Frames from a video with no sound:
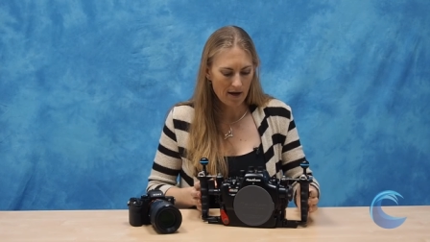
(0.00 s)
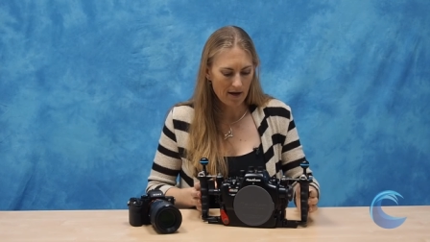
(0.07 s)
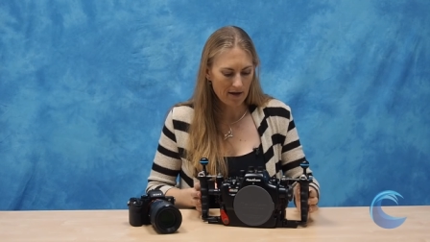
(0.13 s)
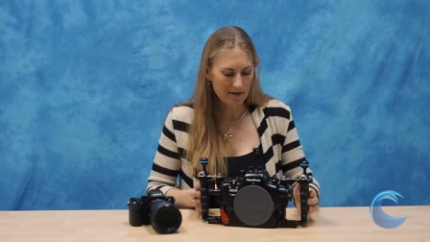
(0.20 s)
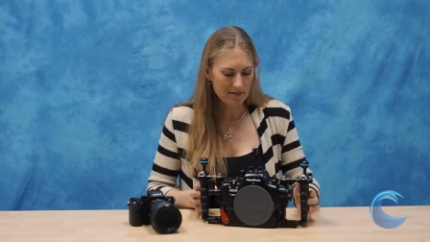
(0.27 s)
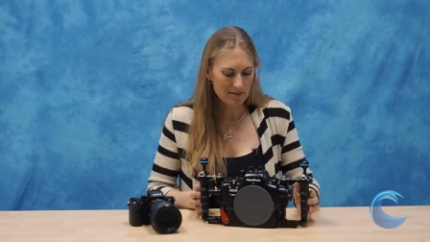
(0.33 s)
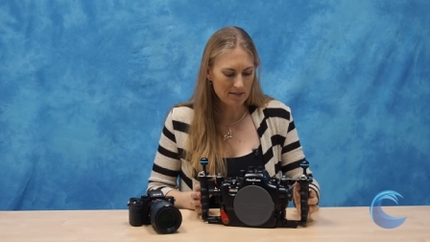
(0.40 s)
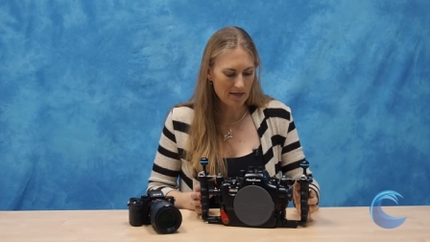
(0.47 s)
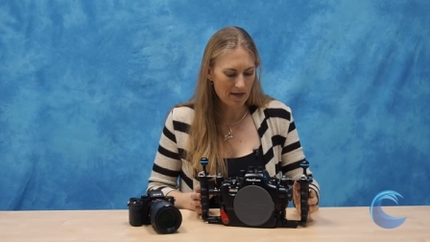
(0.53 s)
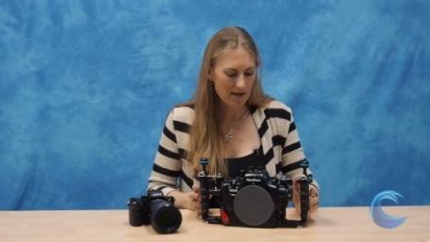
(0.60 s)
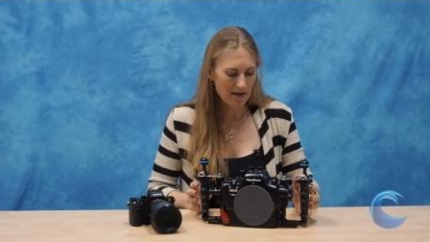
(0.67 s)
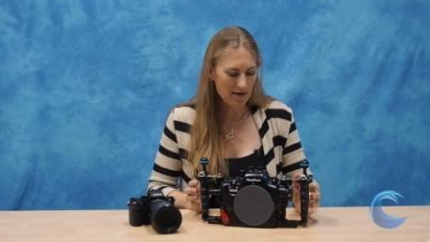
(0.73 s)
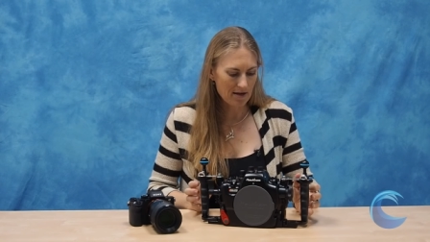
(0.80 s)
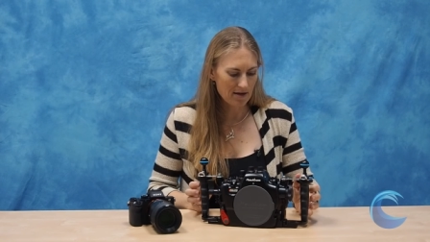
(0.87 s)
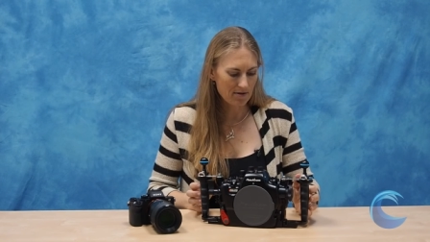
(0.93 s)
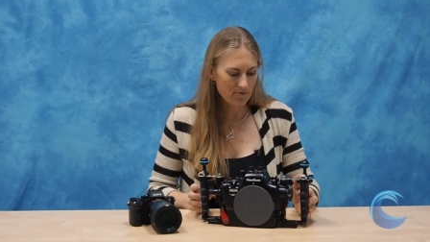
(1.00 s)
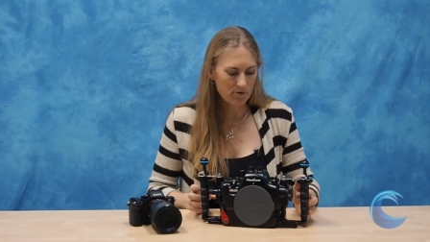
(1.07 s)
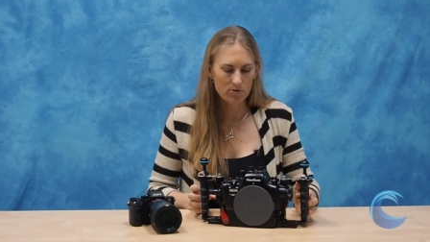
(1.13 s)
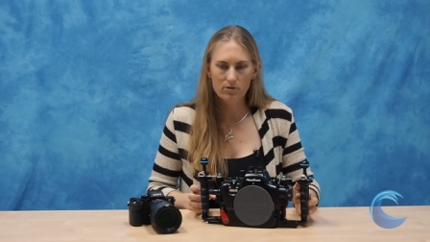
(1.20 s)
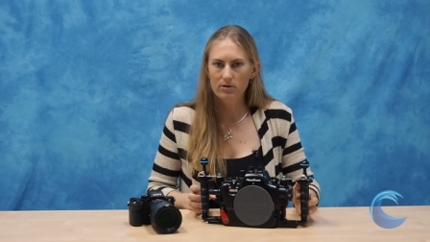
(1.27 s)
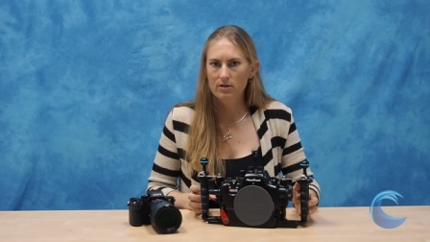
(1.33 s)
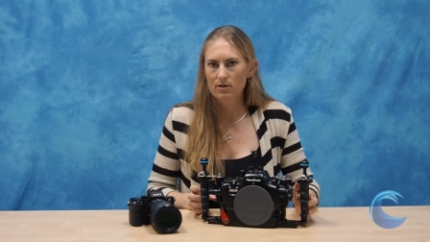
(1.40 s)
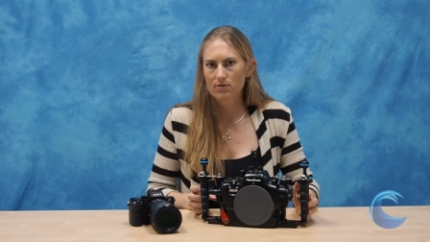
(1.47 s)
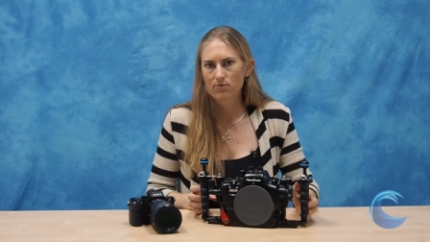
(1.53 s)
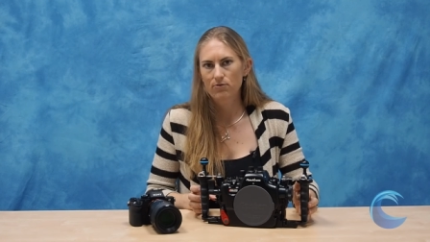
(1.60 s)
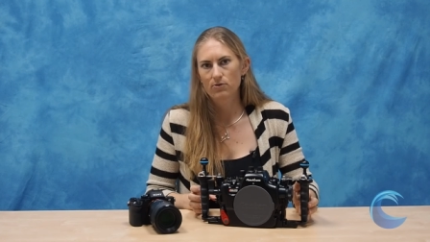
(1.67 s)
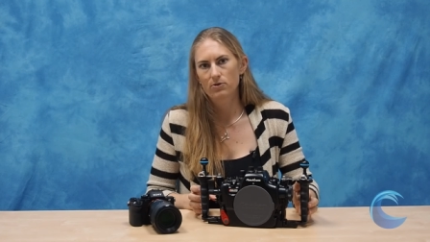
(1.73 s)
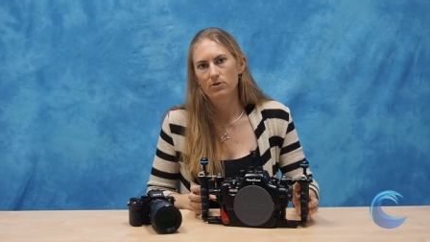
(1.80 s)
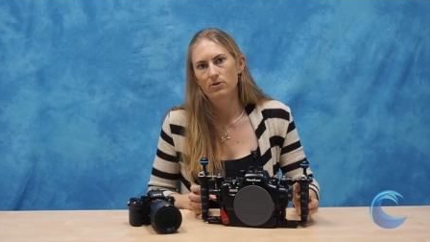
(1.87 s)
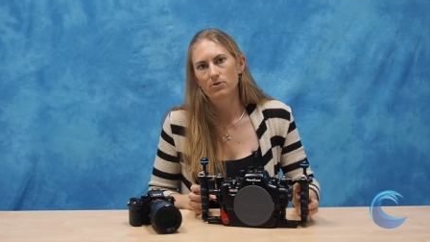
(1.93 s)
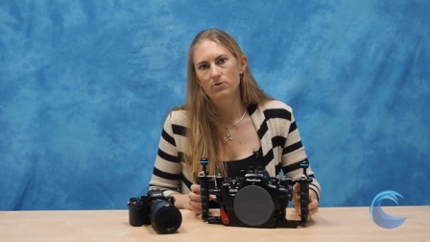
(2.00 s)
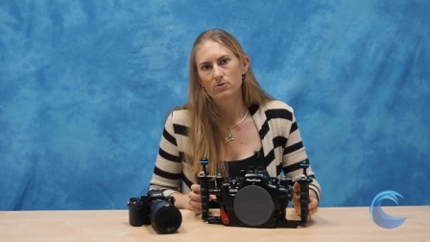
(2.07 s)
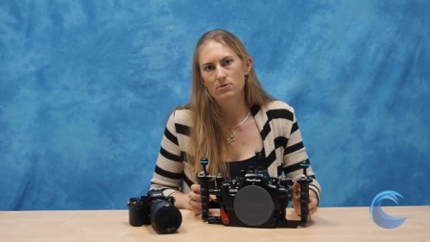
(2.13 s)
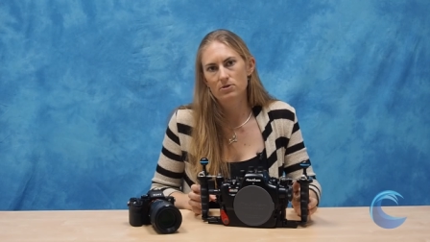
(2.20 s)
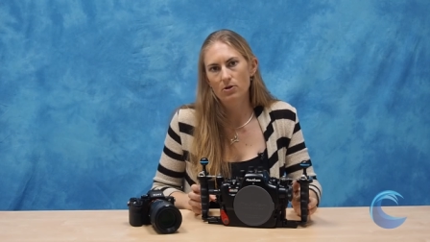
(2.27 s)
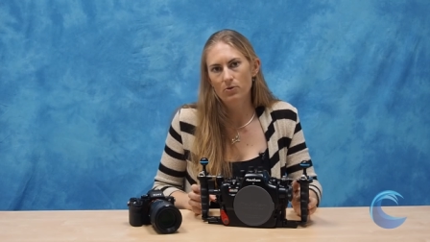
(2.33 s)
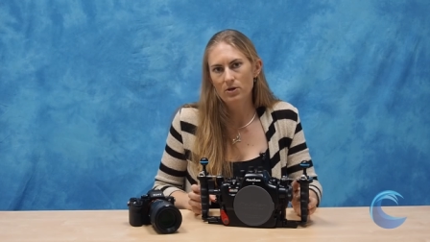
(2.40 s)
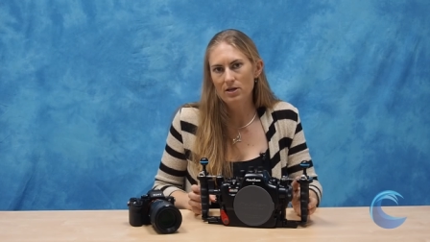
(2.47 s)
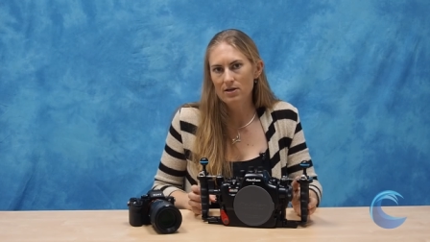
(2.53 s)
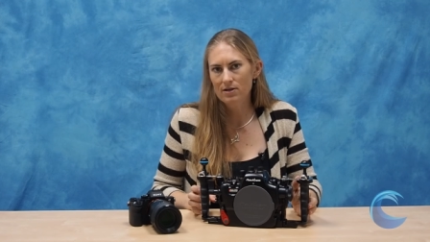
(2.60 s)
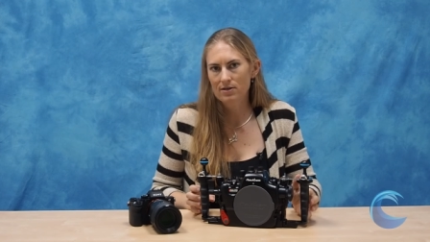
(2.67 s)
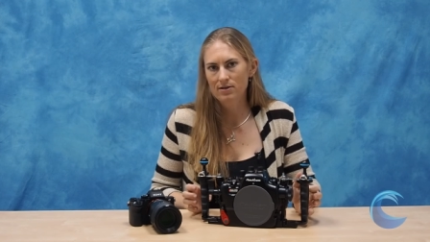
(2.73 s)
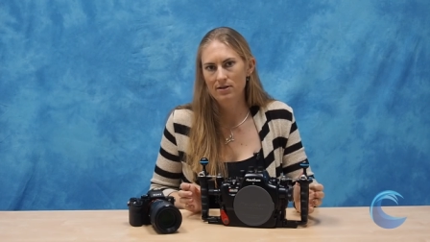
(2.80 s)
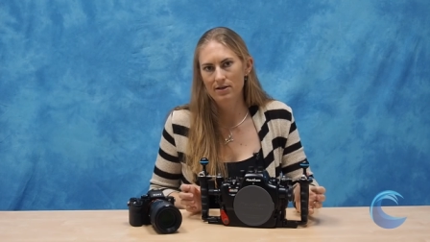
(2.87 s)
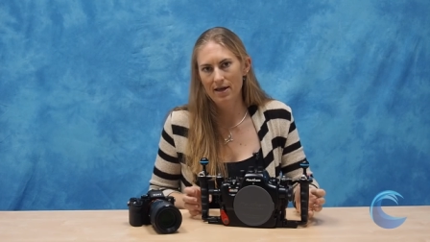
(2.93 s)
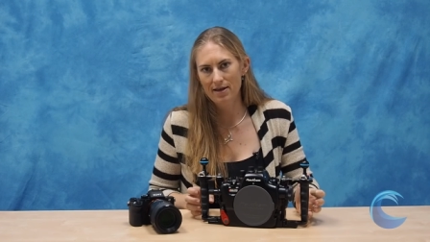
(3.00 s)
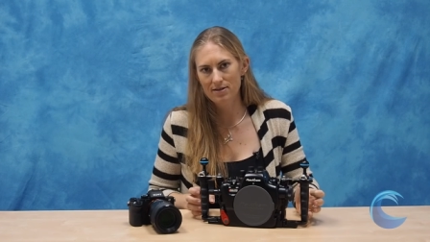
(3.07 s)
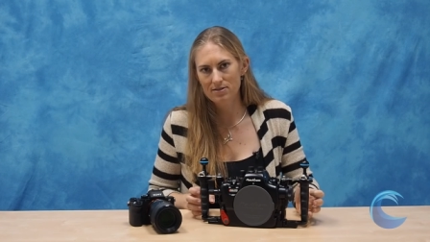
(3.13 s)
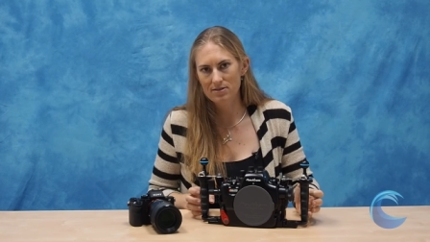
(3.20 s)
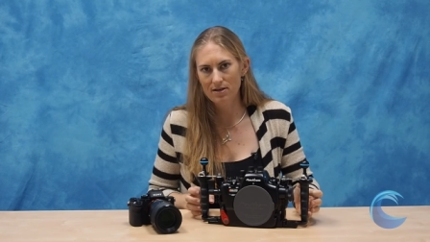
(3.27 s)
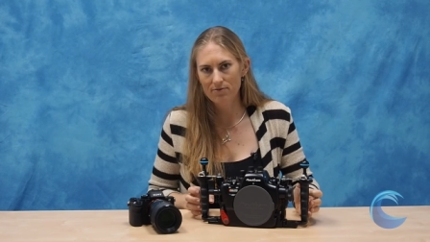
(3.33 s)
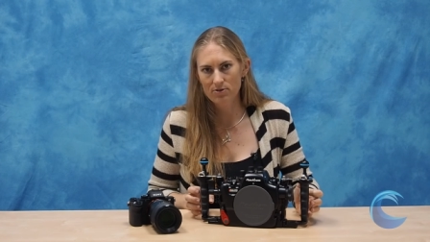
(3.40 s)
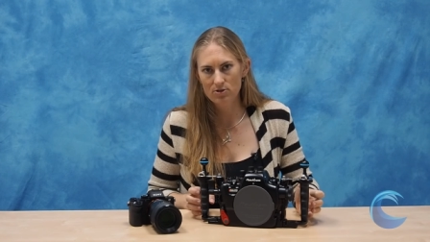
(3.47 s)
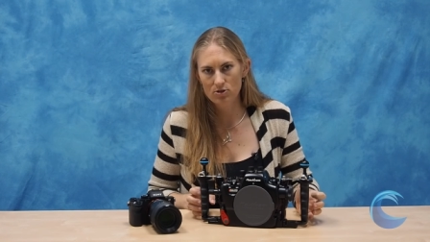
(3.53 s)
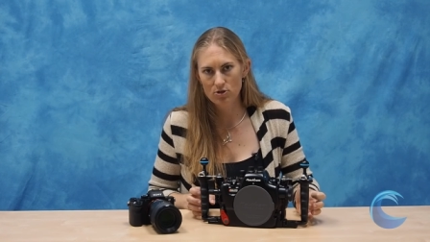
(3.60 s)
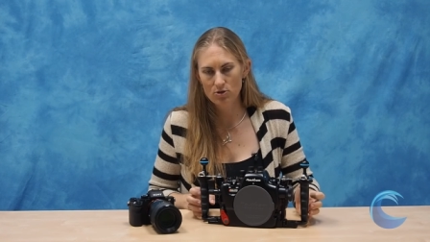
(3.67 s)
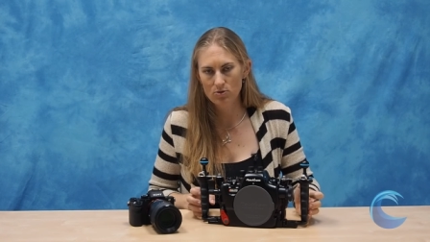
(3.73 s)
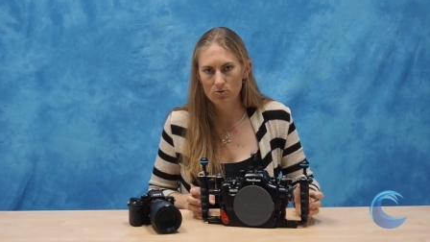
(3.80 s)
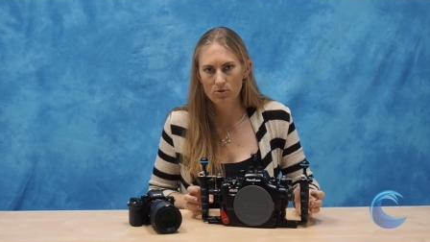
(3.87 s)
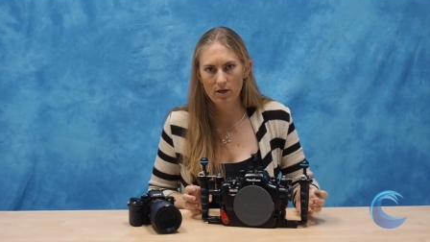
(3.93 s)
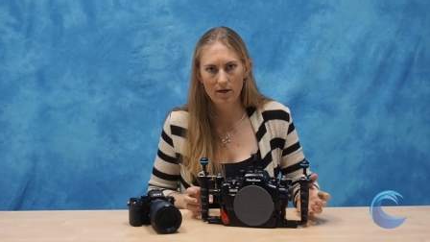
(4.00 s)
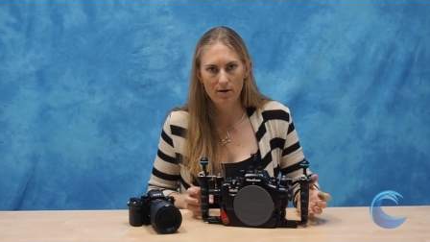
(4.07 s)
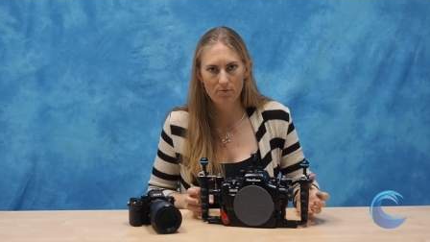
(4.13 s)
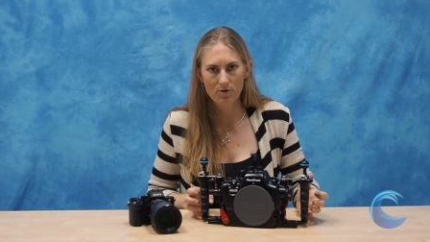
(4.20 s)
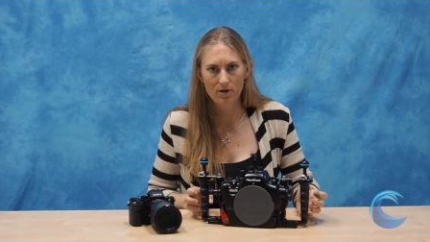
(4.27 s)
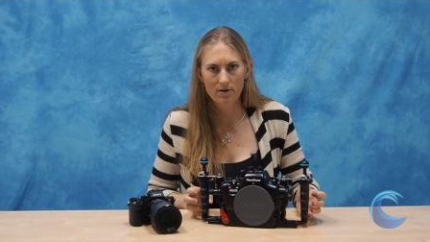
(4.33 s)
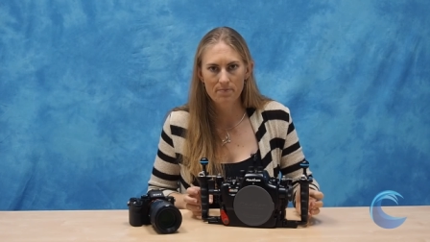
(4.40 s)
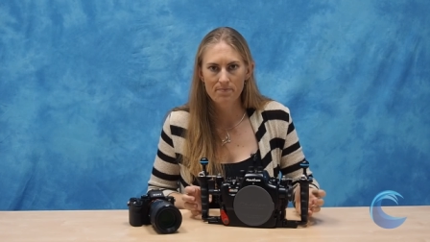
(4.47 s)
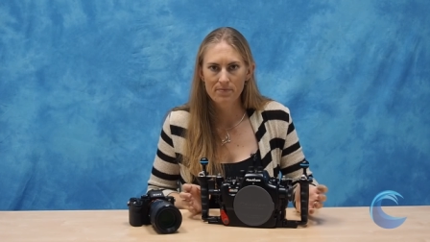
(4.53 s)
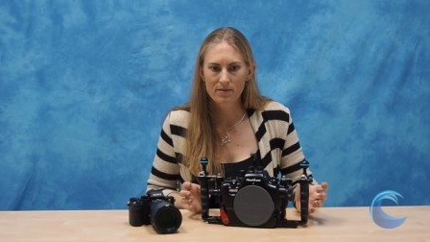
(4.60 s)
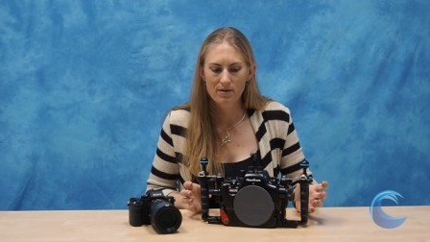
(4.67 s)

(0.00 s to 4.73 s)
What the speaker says: I'd say if you're looking for the Sony A7 II camera,